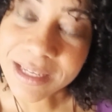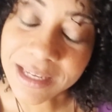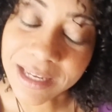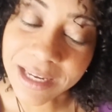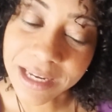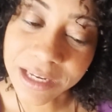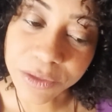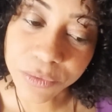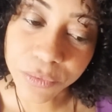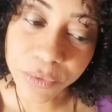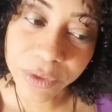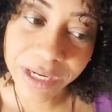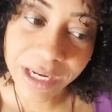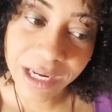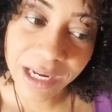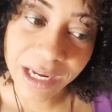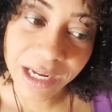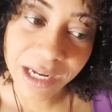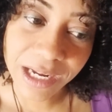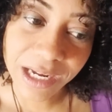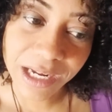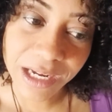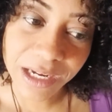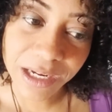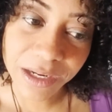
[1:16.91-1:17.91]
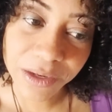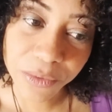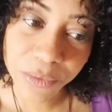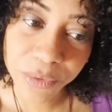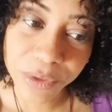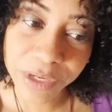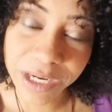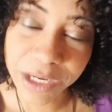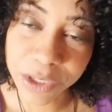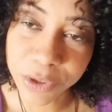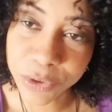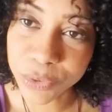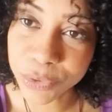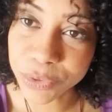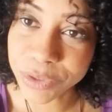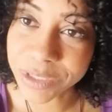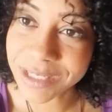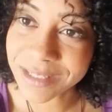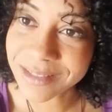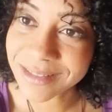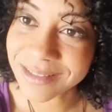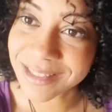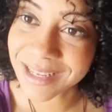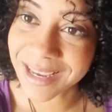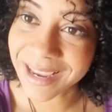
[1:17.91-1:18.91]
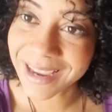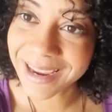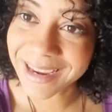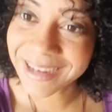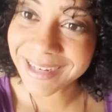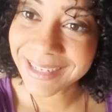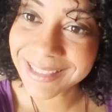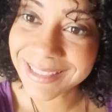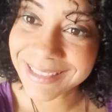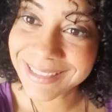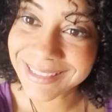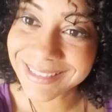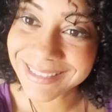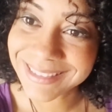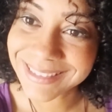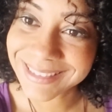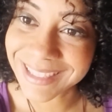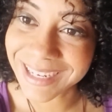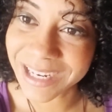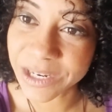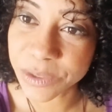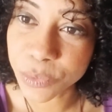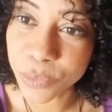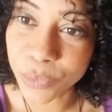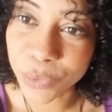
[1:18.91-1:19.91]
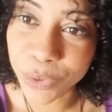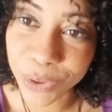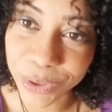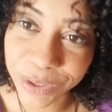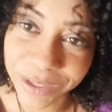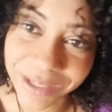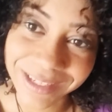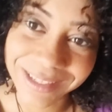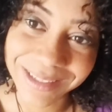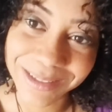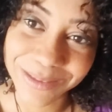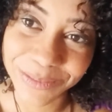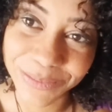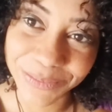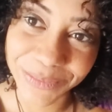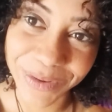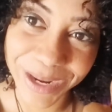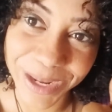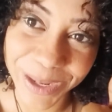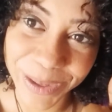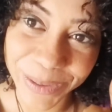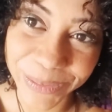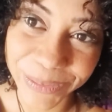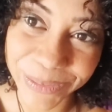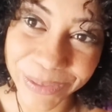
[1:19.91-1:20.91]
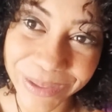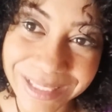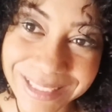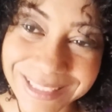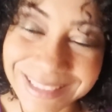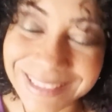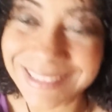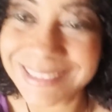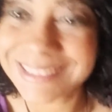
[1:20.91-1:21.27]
get with a good state and work very good.